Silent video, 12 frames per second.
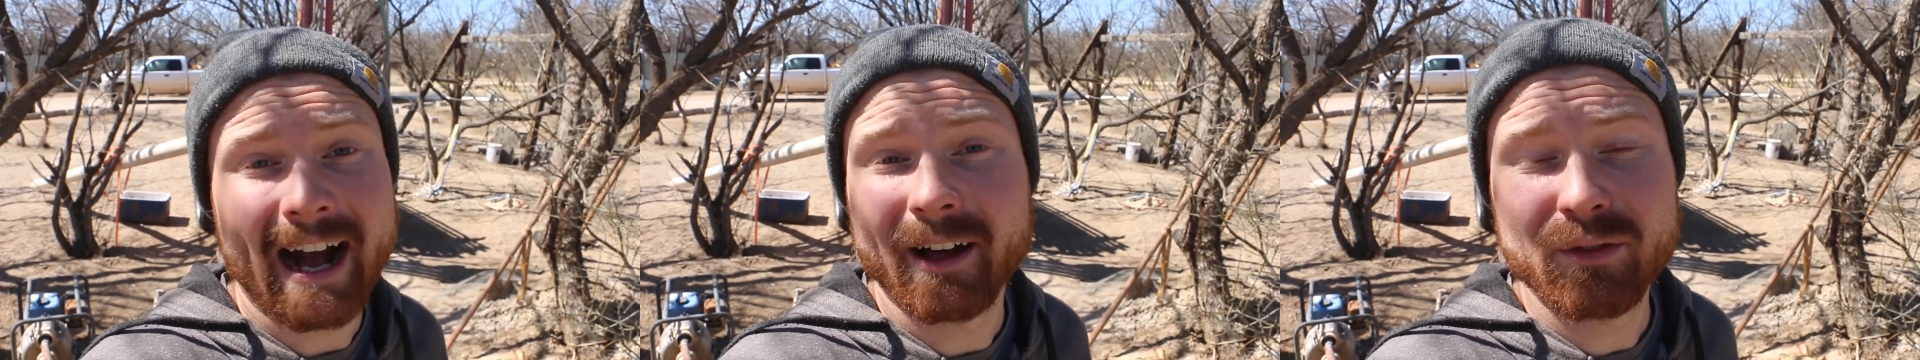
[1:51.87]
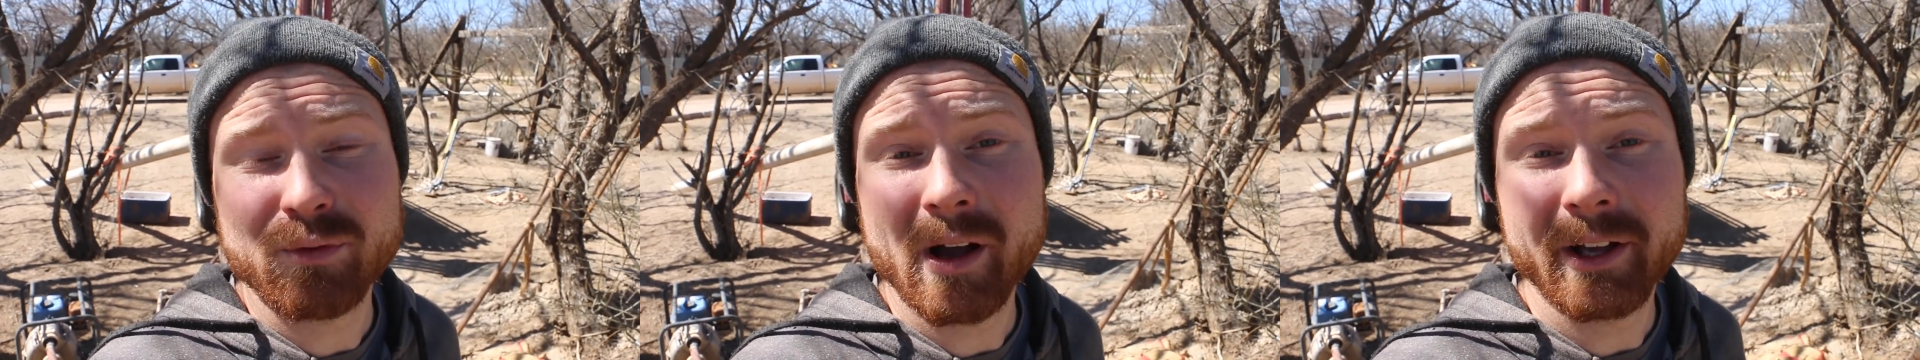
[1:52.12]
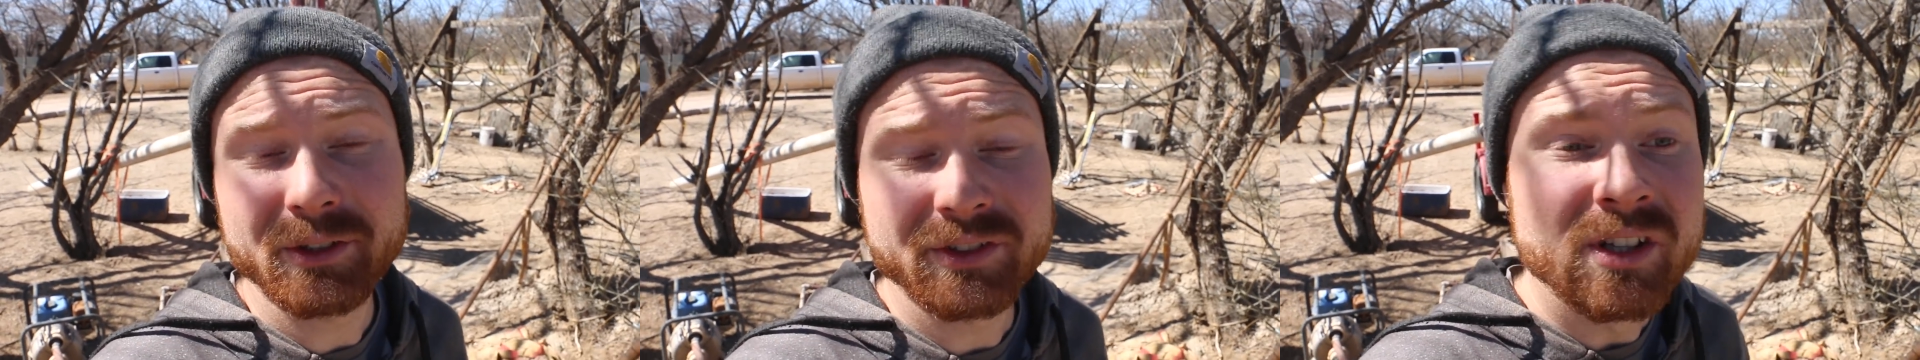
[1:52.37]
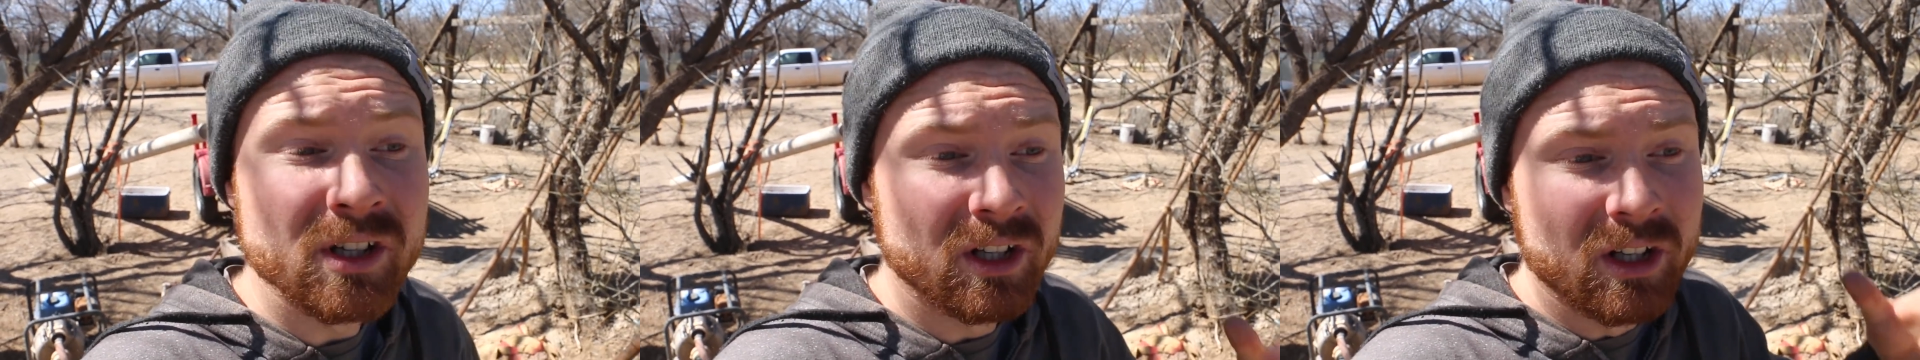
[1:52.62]
out of
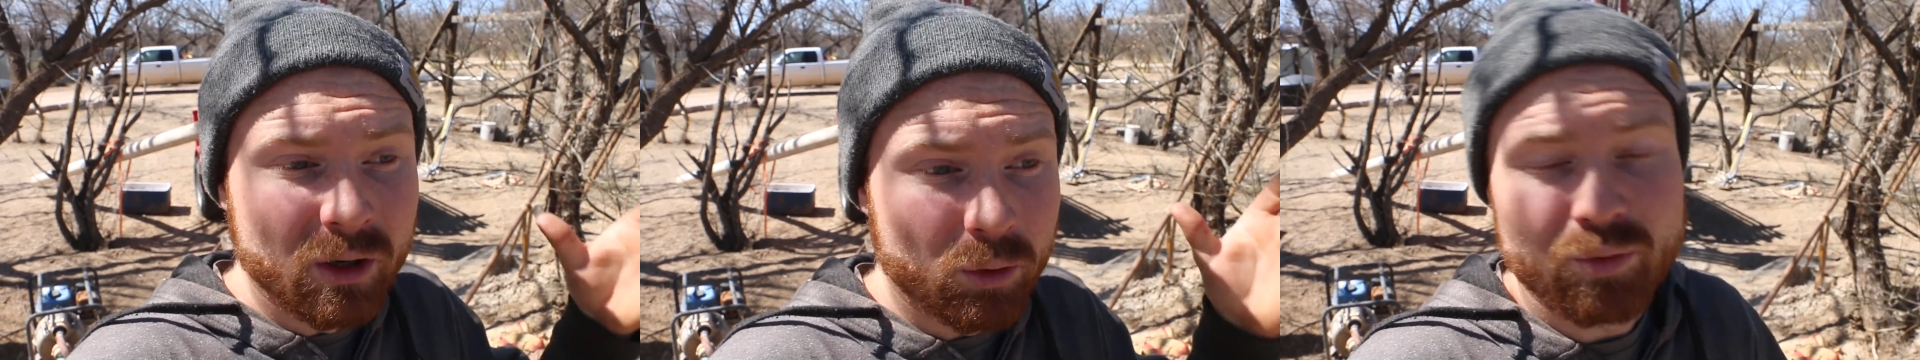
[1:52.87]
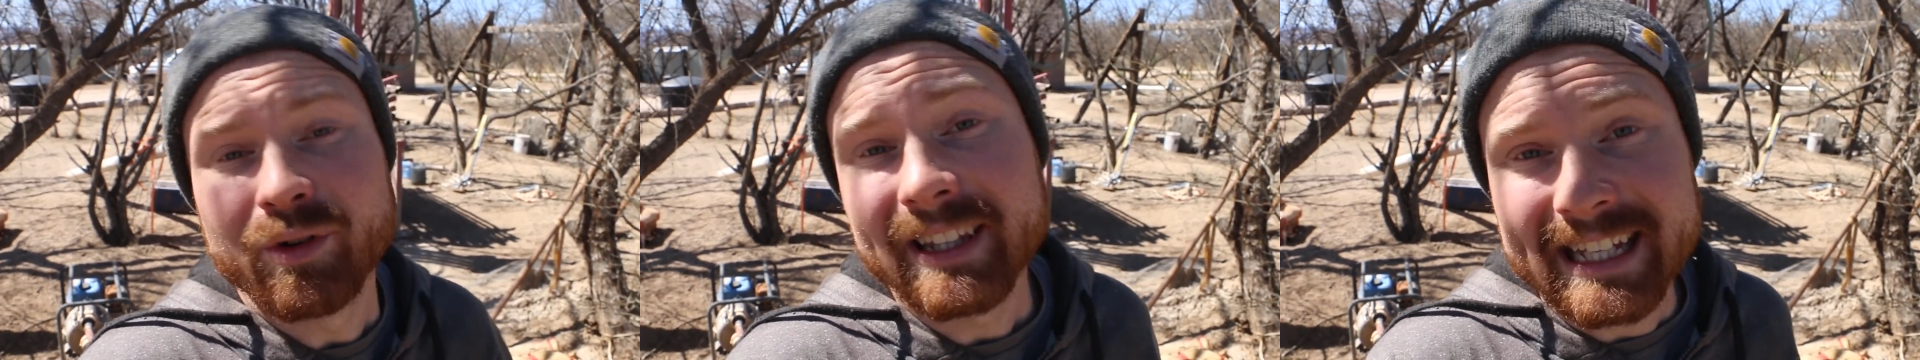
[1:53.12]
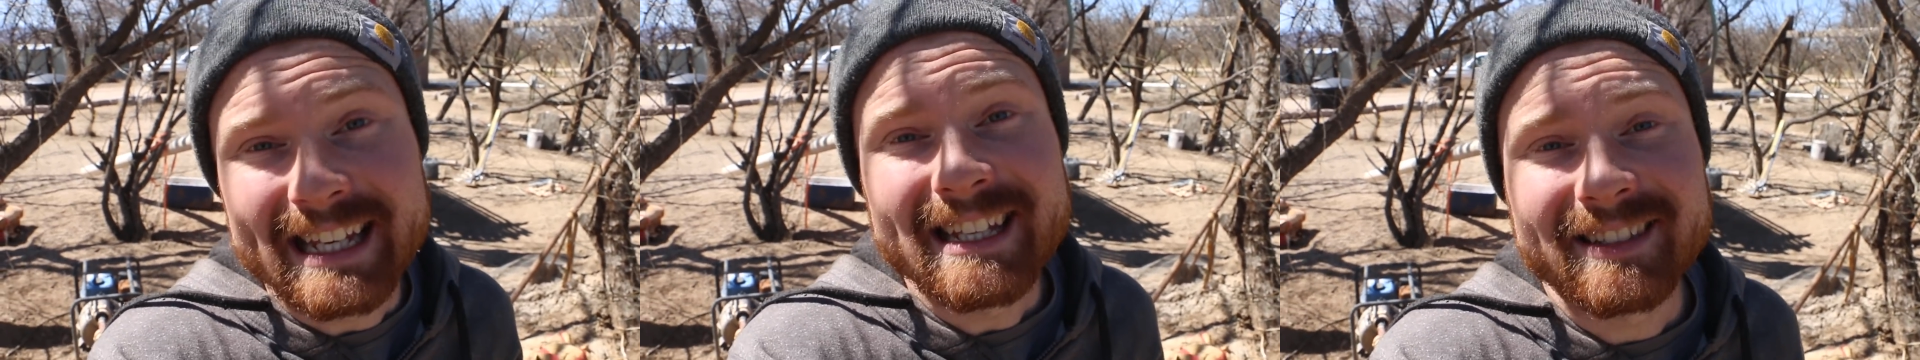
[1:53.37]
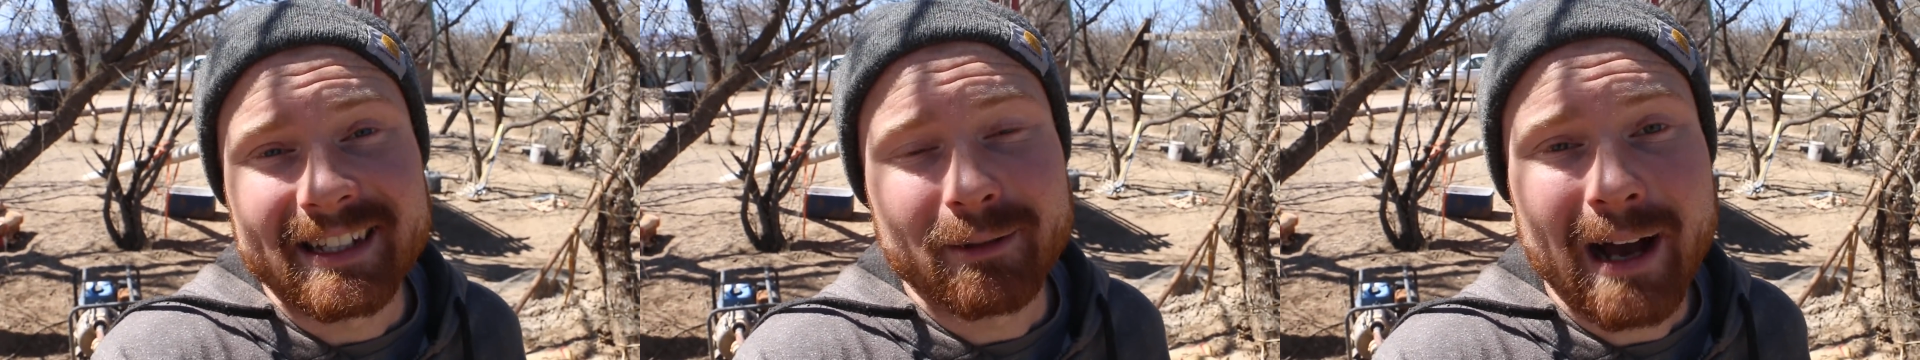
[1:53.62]
wells really easy.